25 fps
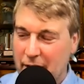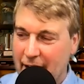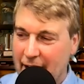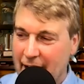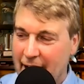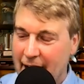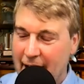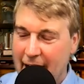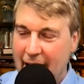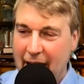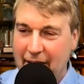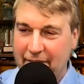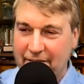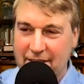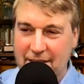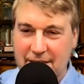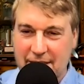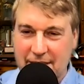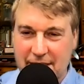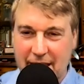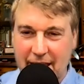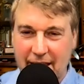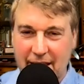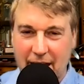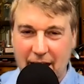I have to
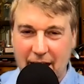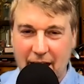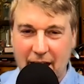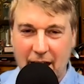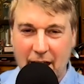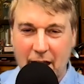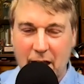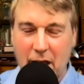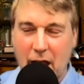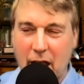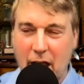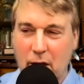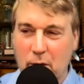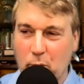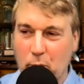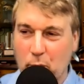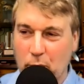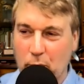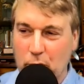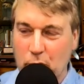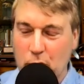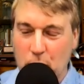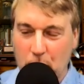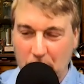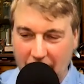say, I, I
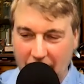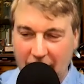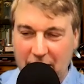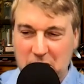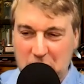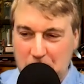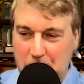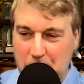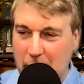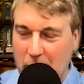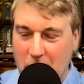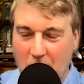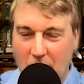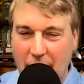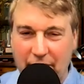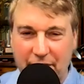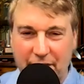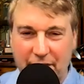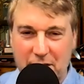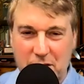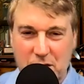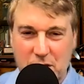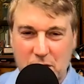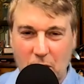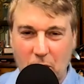you and I speak
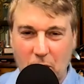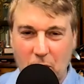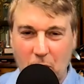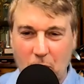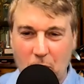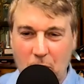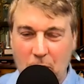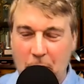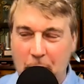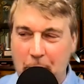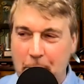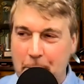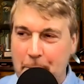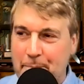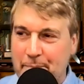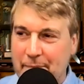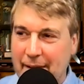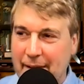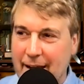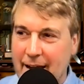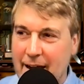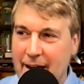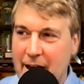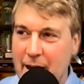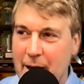often, so
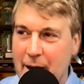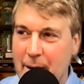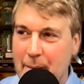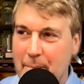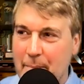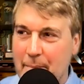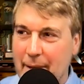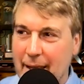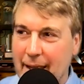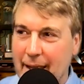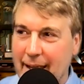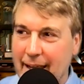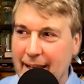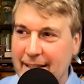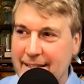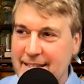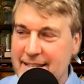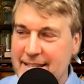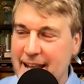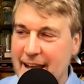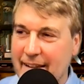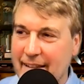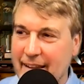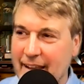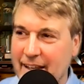um, it's
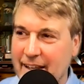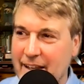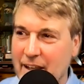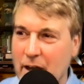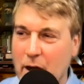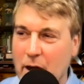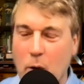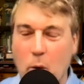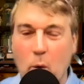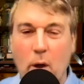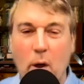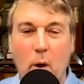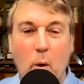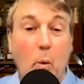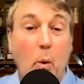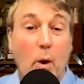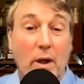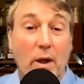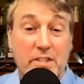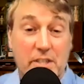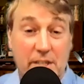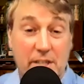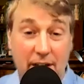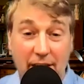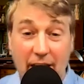not like a, a once
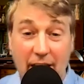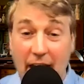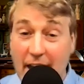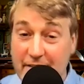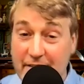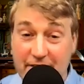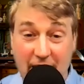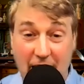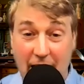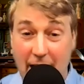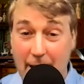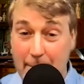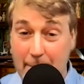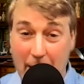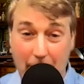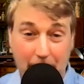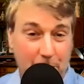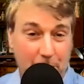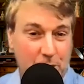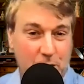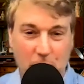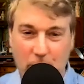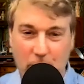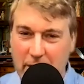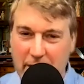in a lifetime
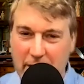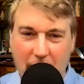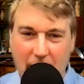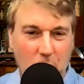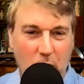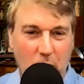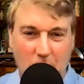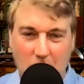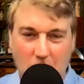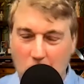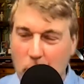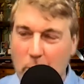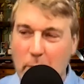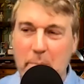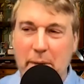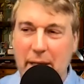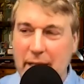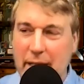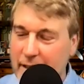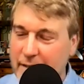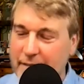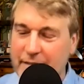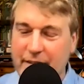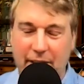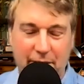opportunity that we're we're meeting
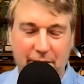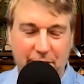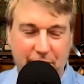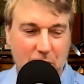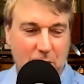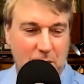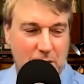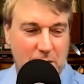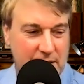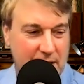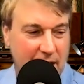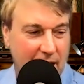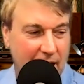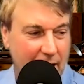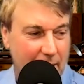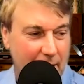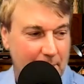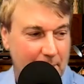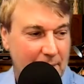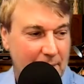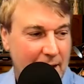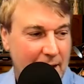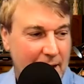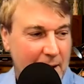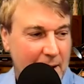for the first time.
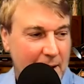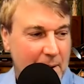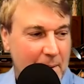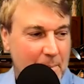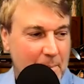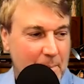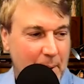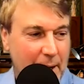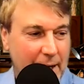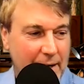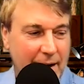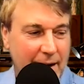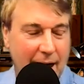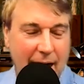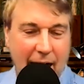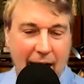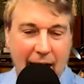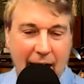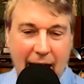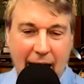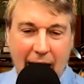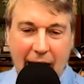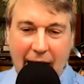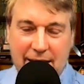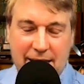But I,
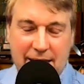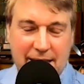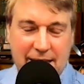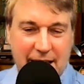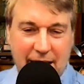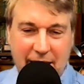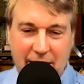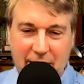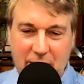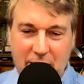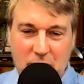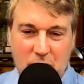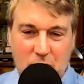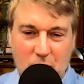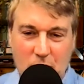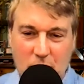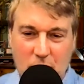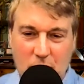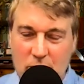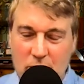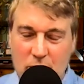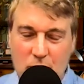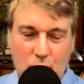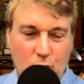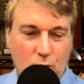I say this
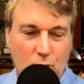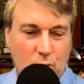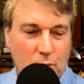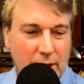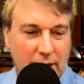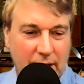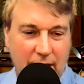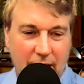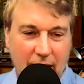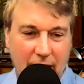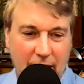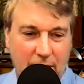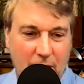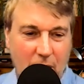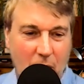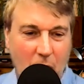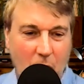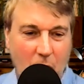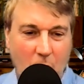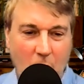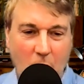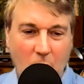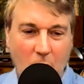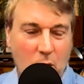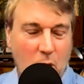really on
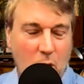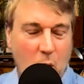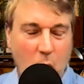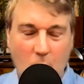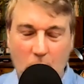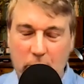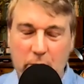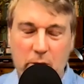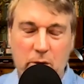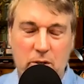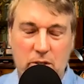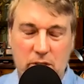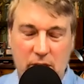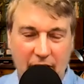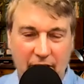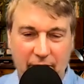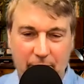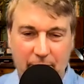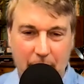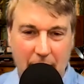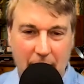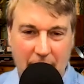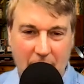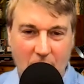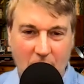all corners of my
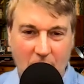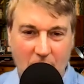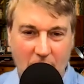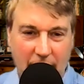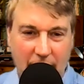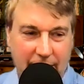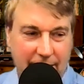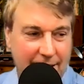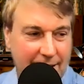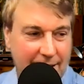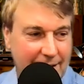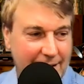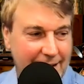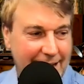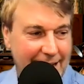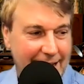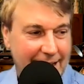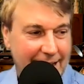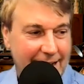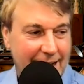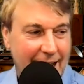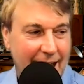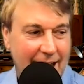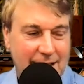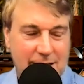heart. It
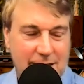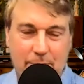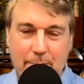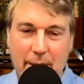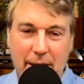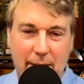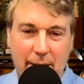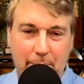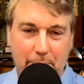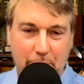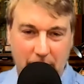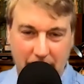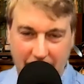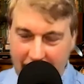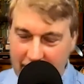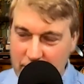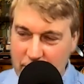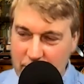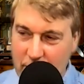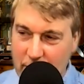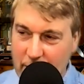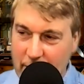has been a pleasure.